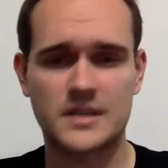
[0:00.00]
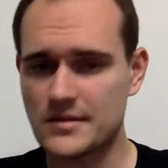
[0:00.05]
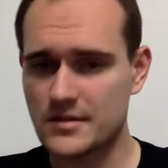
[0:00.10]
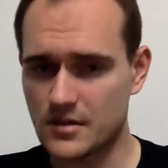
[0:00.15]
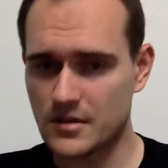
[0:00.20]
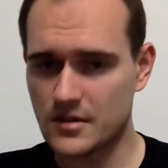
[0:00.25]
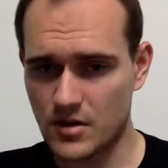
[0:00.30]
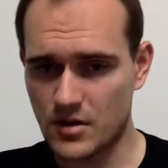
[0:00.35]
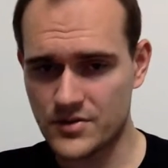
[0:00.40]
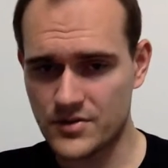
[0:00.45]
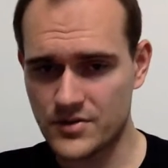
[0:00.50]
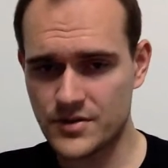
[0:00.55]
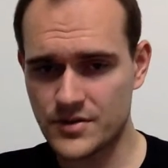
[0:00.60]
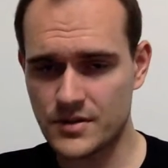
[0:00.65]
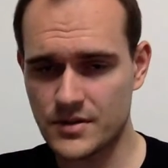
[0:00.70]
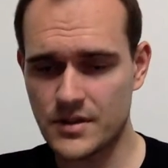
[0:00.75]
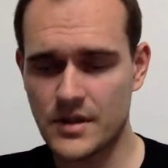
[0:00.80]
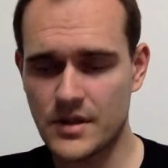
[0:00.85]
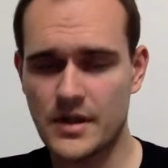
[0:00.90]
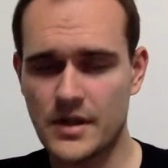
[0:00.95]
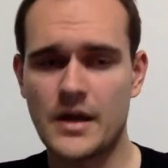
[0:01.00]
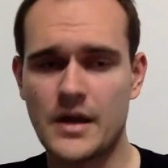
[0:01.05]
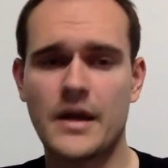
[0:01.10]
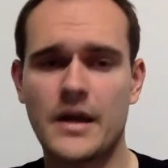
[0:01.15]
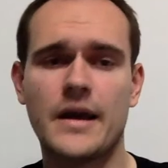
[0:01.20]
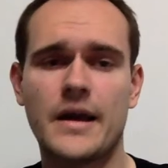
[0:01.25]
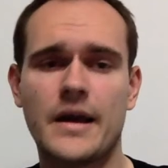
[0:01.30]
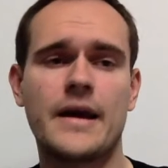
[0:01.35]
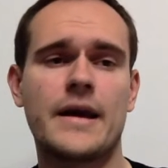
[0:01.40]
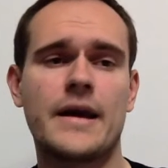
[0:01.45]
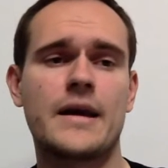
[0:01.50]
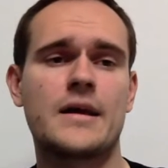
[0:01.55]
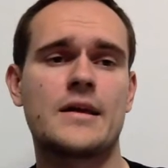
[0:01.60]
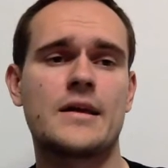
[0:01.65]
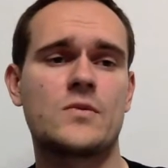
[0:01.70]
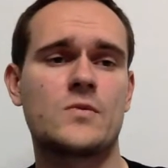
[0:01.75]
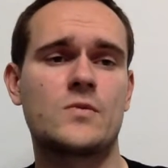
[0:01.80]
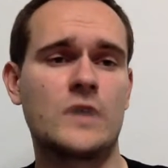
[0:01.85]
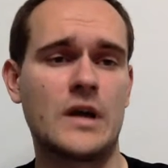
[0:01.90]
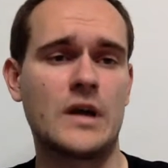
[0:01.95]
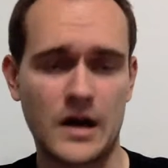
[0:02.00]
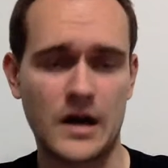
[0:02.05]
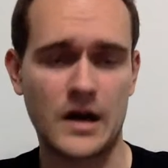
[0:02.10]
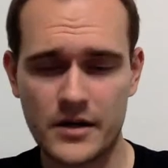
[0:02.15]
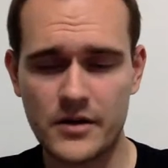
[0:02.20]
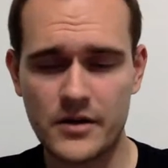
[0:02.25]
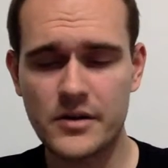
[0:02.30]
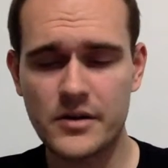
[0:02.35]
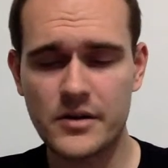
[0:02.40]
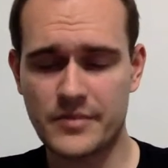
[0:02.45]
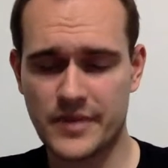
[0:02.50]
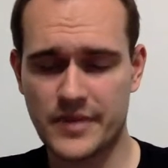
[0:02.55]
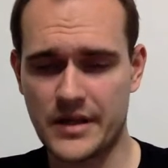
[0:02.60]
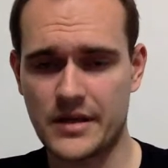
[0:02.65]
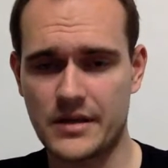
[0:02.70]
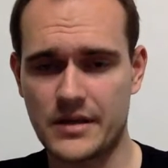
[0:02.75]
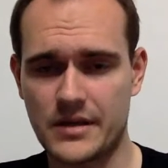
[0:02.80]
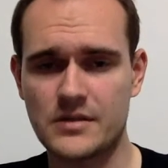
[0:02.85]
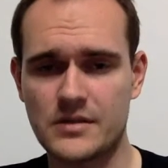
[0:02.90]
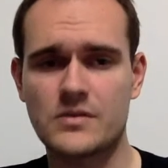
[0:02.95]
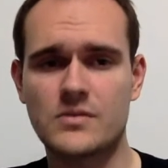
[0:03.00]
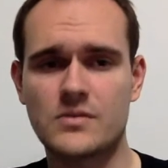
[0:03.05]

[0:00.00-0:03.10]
catalogs, and we are gonna make it